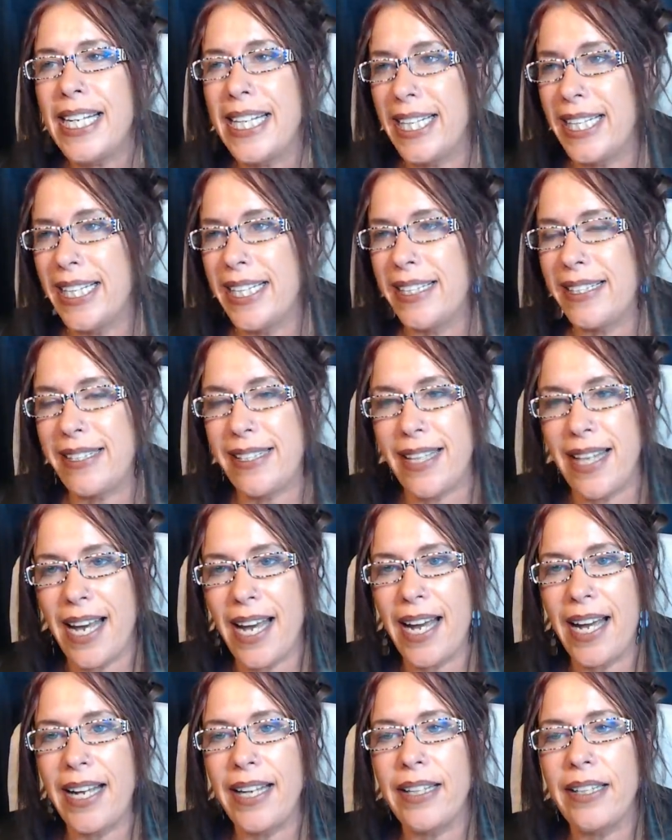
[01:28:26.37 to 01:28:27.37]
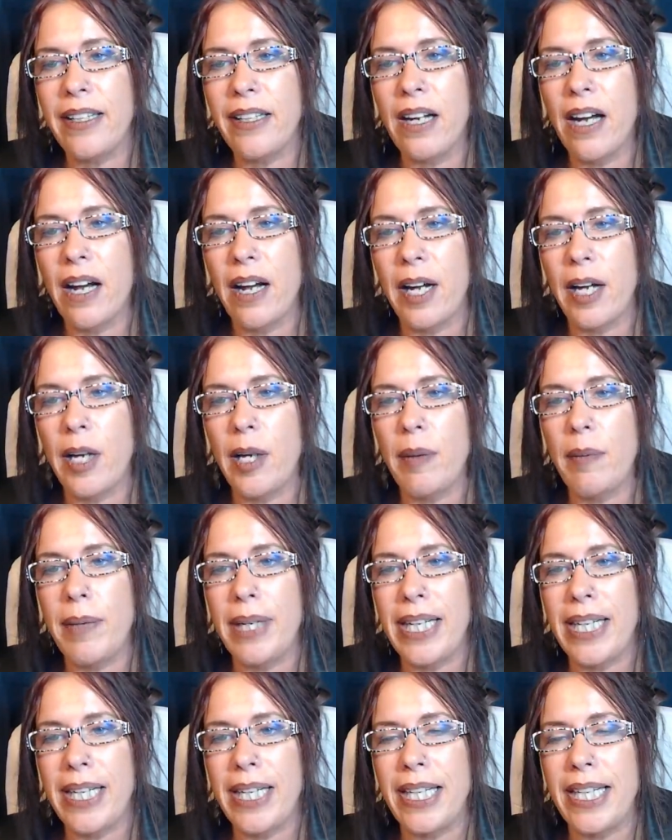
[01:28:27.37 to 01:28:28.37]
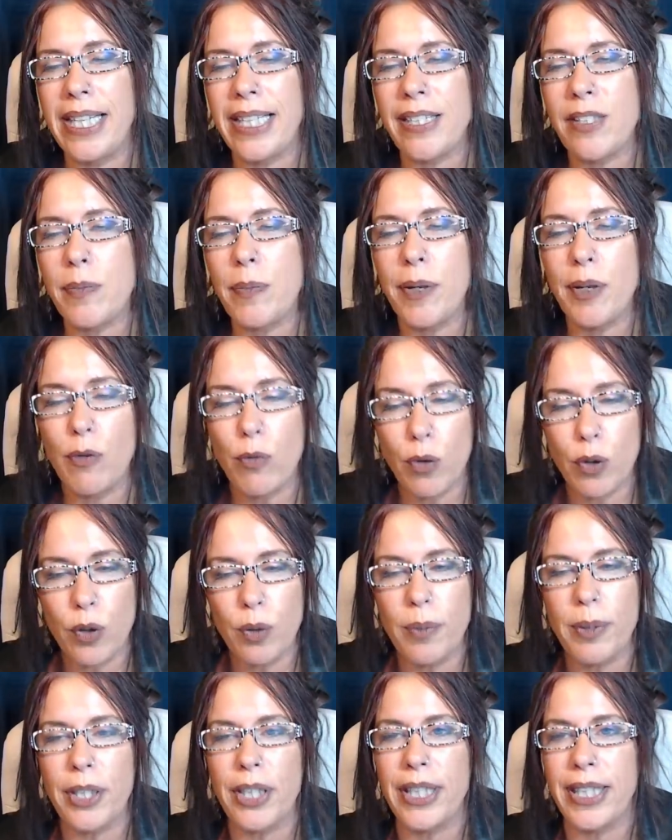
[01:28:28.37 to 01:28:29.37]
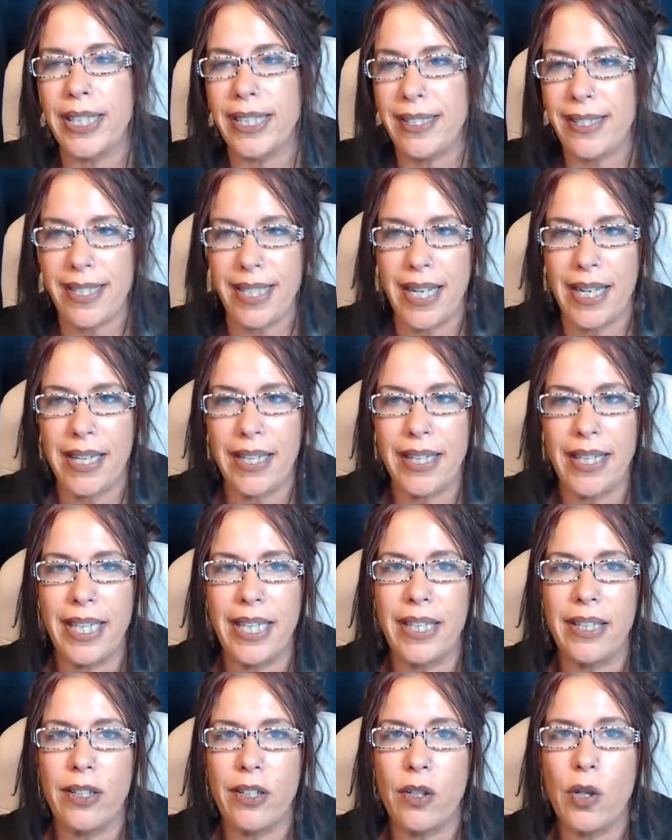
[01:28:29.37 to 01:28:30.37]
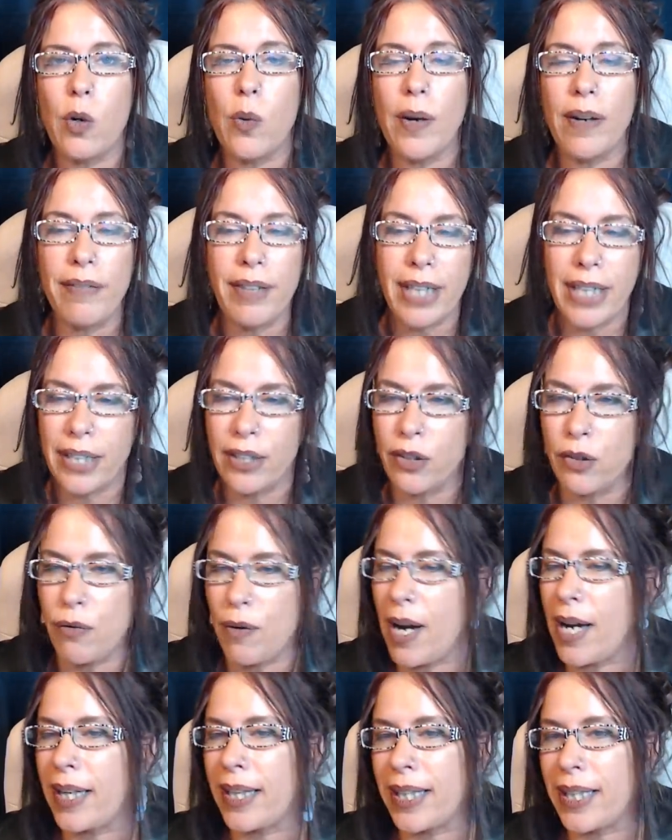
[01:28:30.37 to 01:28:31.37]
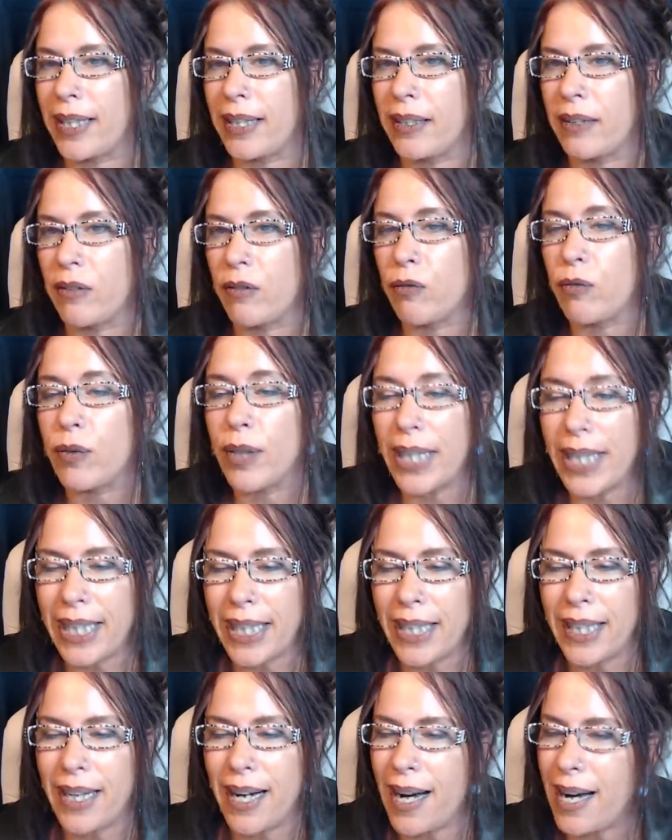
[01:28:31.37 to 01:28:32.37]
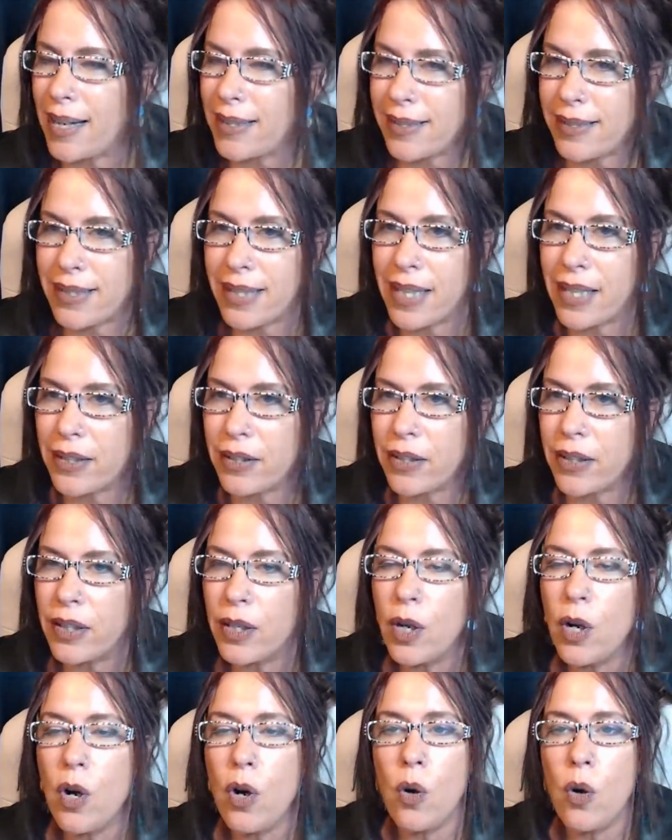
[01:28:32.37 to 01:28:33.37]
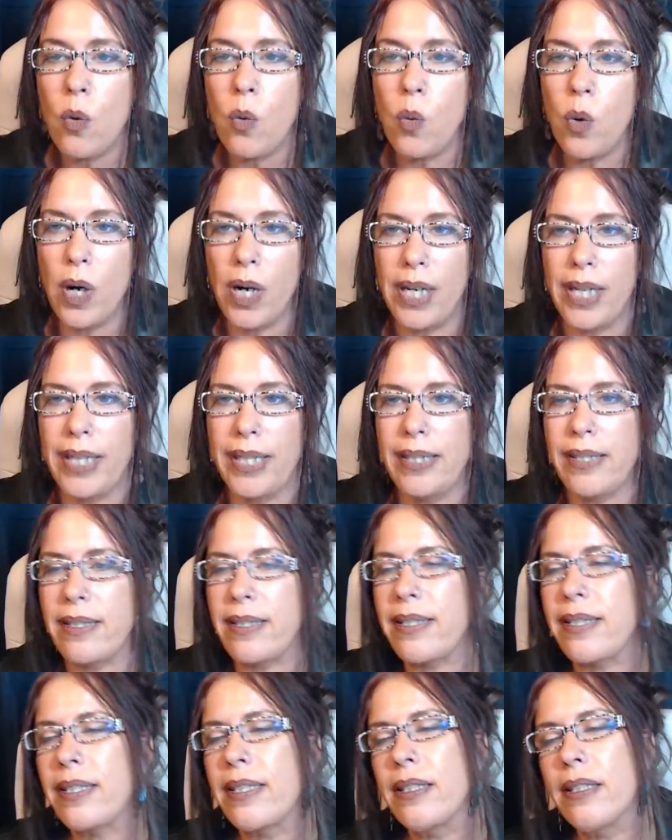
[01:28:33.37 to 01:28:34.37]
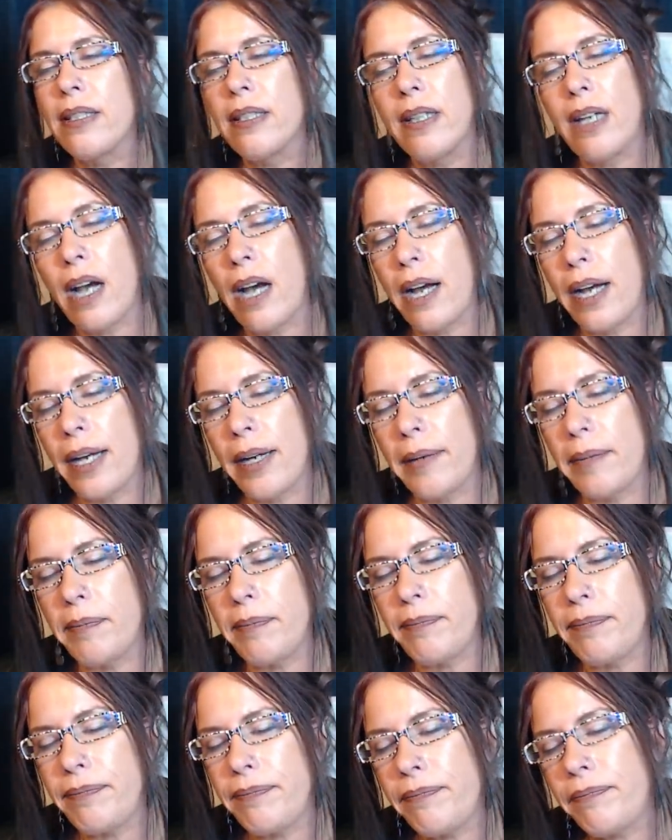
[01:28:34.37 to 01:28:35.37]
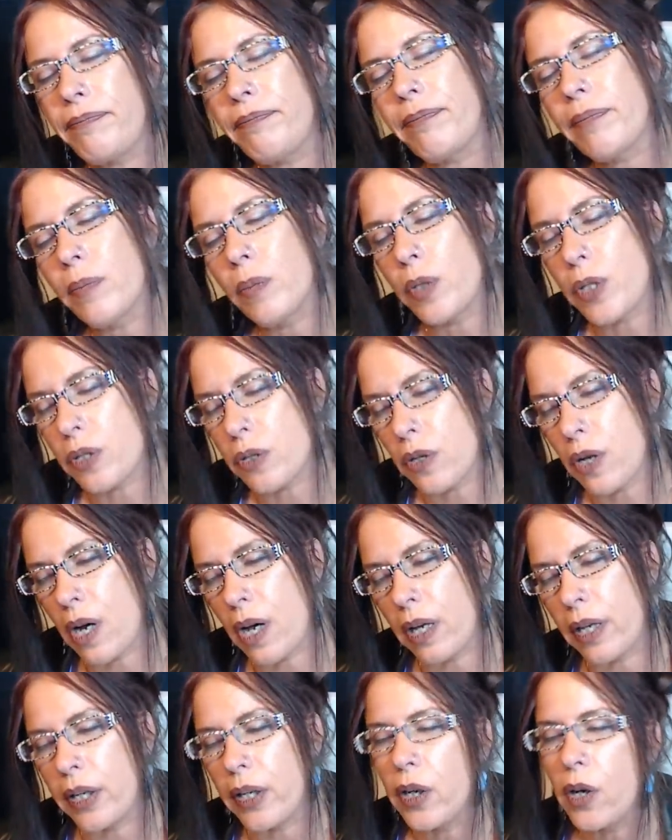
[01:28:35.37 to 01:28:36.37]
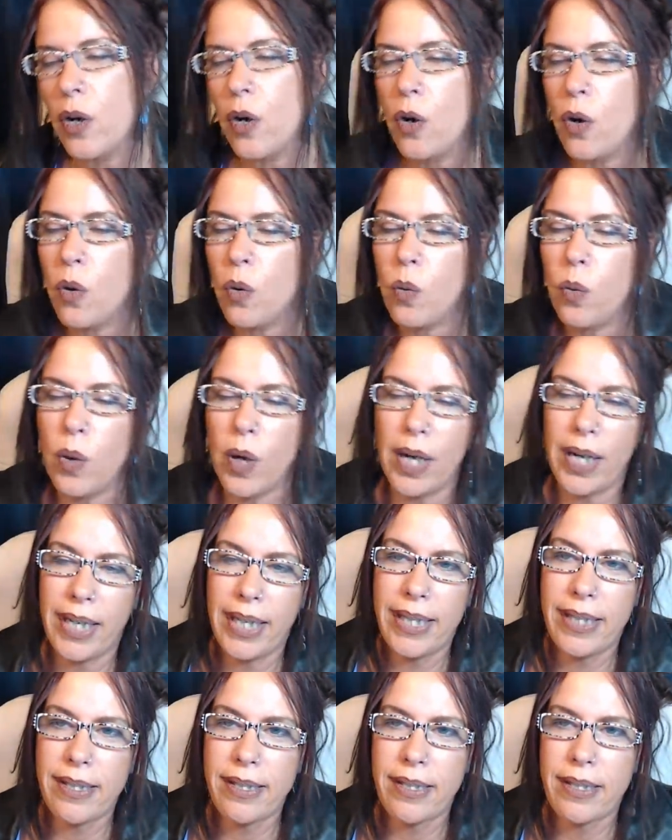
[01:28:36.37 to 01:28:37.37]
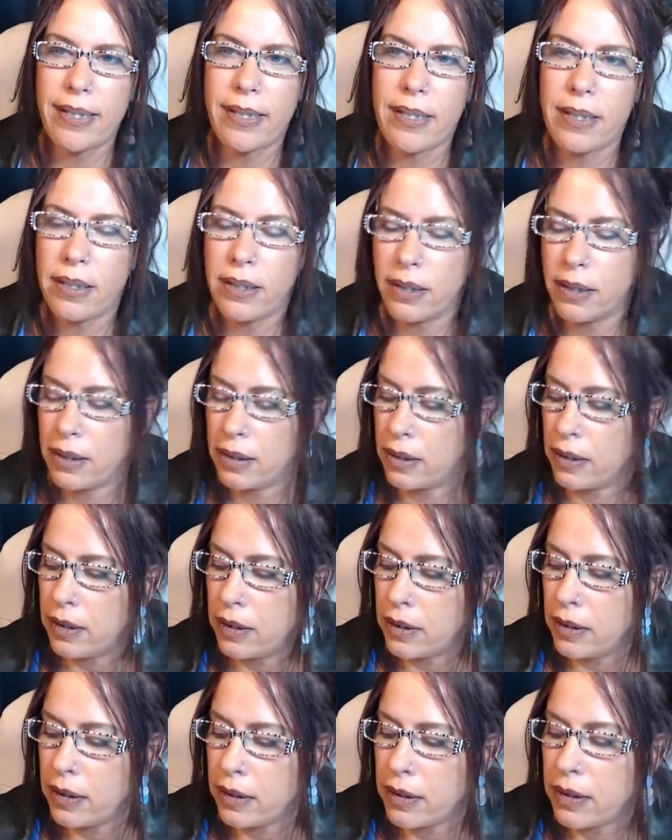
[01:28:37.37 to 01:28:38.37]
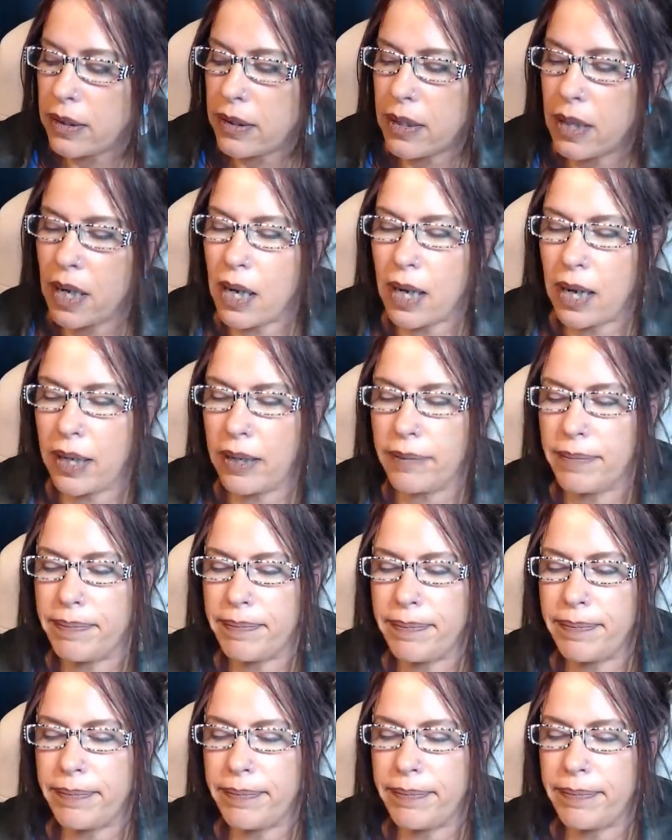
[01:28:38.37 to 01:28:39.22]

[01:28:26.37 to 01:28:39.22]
is that um it's been rumored and said that whoever killed rocky ricky hochstetler was um what you call it was uh